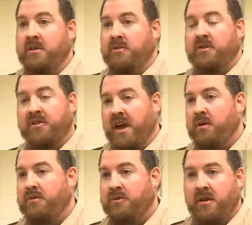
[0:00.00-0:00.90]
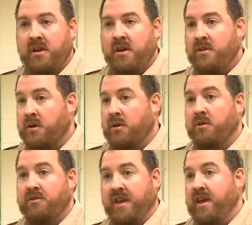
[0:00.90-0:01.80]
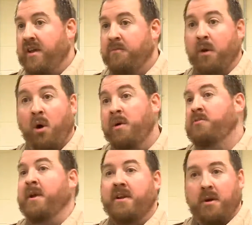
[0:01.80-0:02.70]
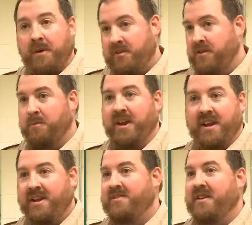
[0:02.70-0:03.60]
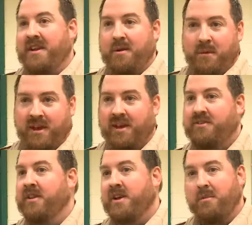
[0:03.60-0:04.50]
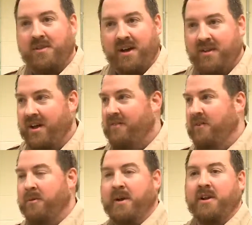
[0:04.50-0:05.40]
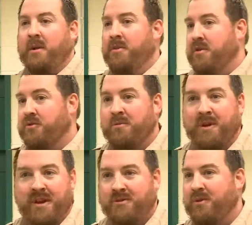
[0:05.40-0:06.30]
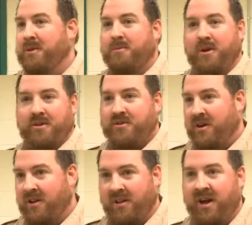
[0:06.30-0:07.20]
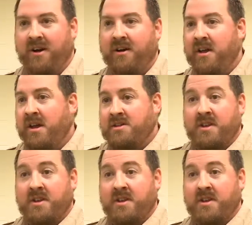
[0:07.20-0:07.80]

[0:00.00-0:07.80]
These are the Scouts, the girls that have been, always been coming to the meetings, the den meetings in the Cub Scout level, and been coming to the troop meetings with their brothers all along.